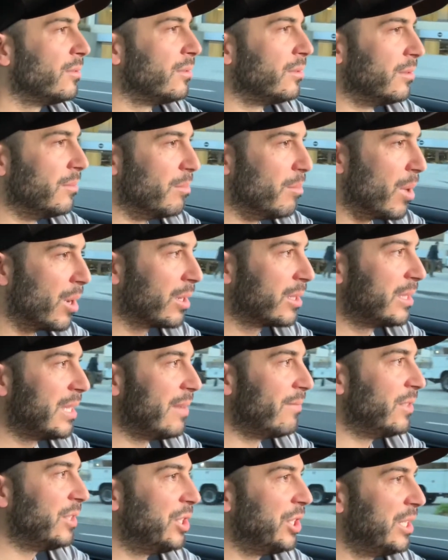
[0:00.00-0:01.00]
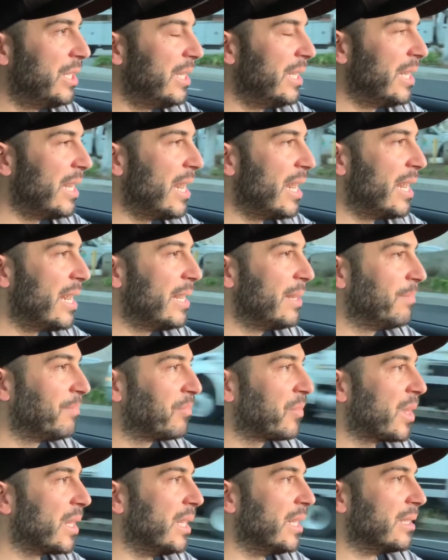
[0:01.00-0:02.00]
MK7
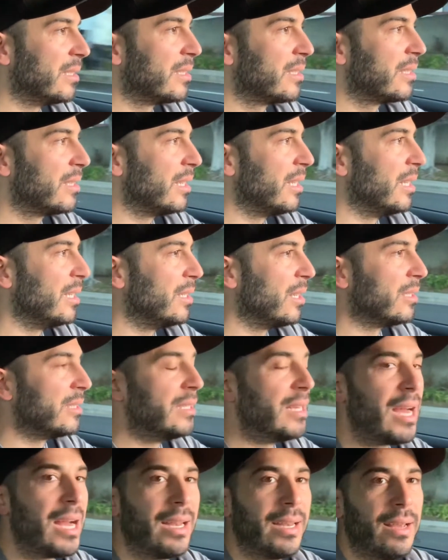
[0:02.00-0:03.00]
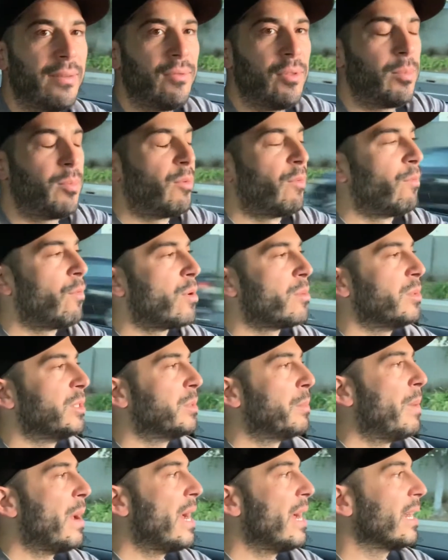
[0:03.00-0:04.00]
GTI. It does not have the performance
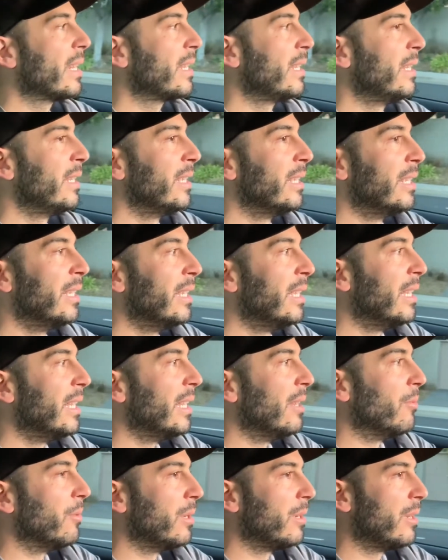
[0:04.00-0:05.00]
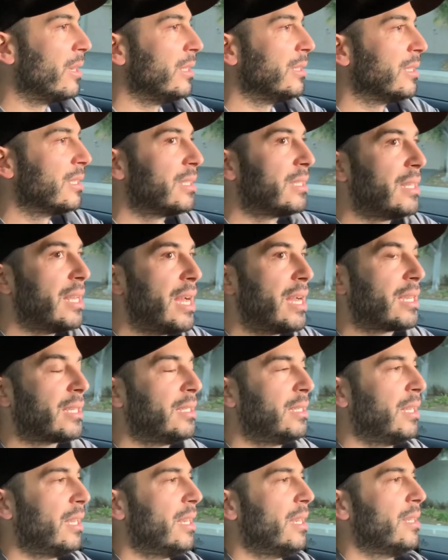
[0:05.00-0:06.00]
pack. We are on stock
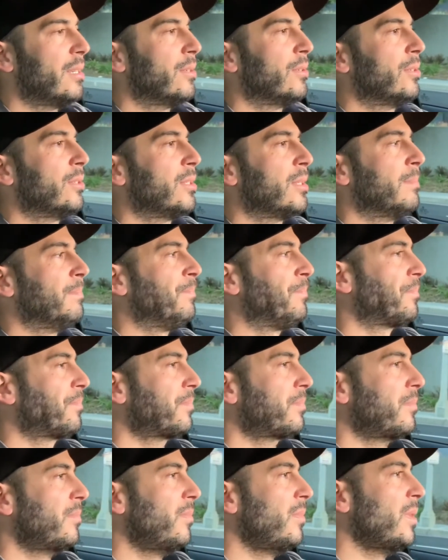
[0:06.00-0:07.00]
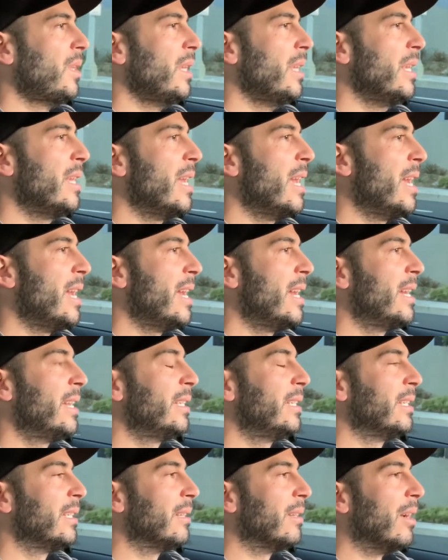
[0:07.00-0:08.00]
tires,
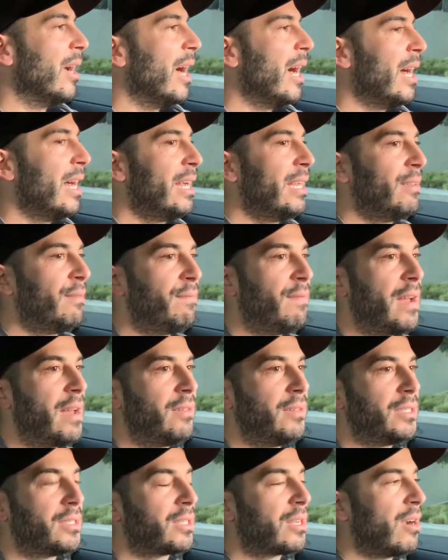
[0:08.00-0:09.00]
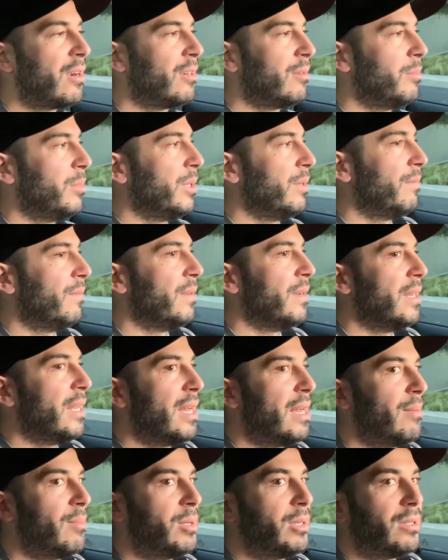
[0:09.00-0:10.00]
and I found this car to be
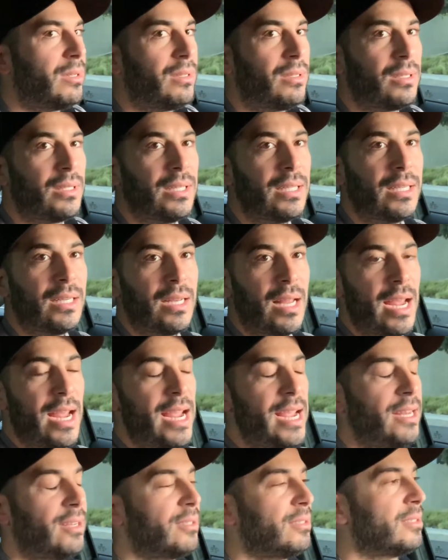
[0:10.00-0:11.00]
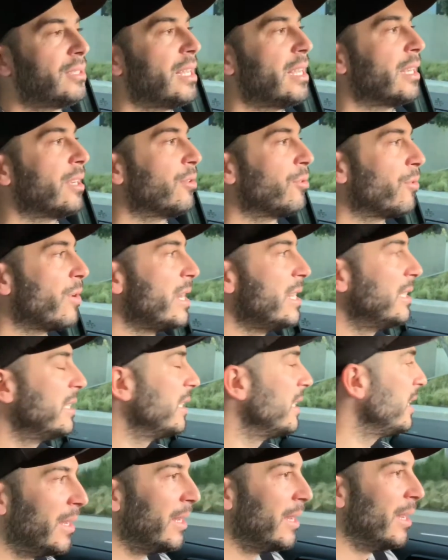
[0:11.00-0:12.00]
phenomenal. It handles like
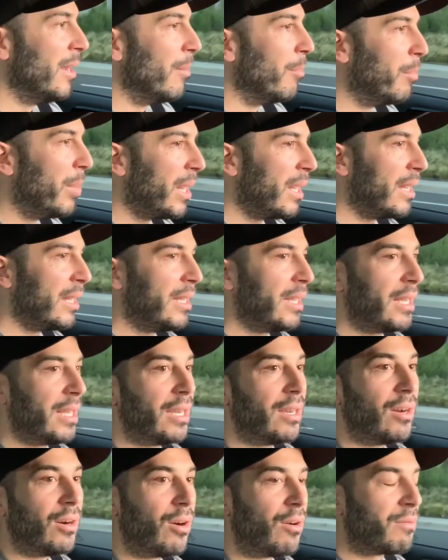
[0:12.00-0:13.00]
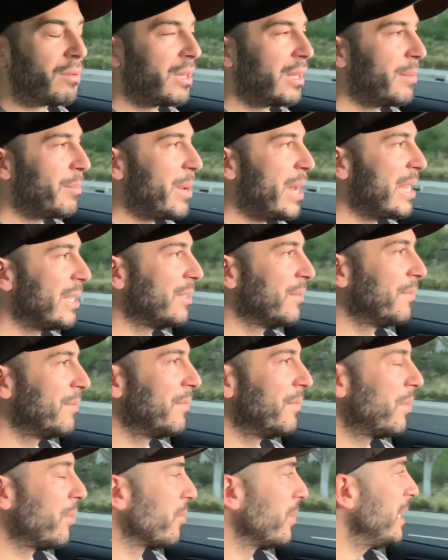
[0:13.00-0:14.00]
crazy, but over the past
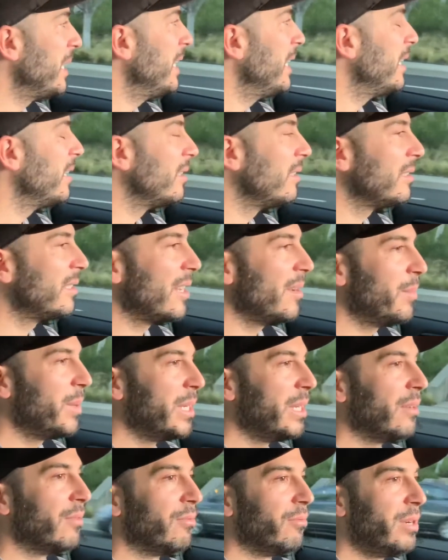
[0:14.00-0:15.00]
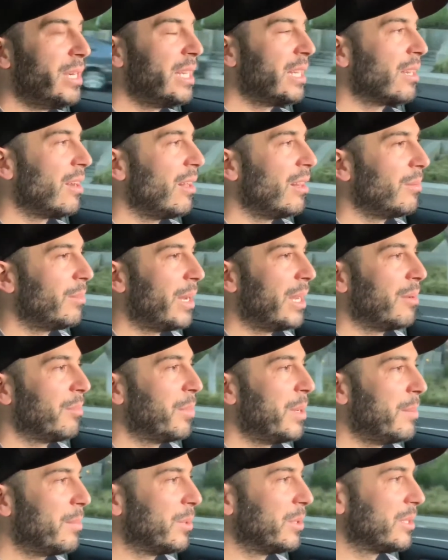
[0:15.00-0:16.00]
3 years, I've been reading all about
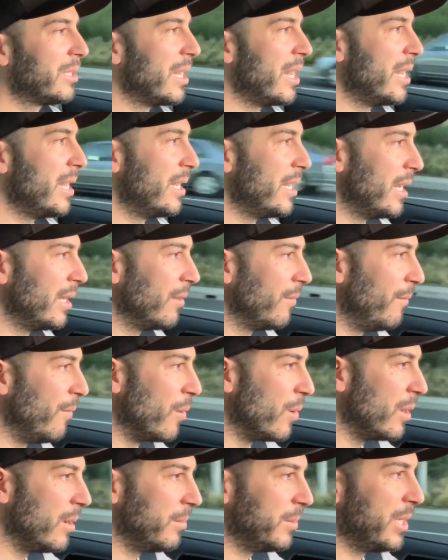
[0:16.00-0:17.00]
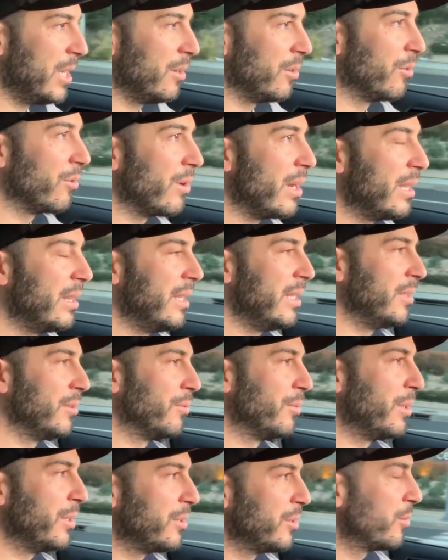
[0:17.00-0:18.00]
people saying on the forums how great these
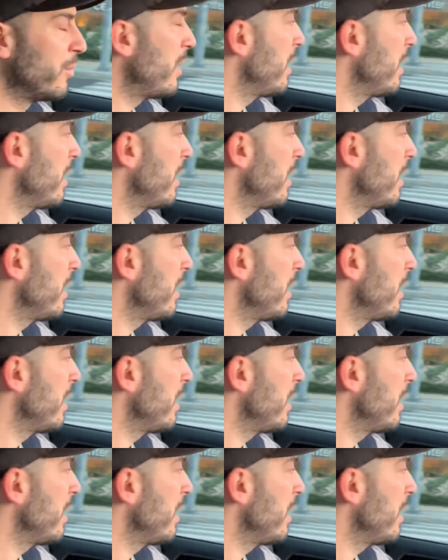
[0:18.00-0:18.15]
rear sway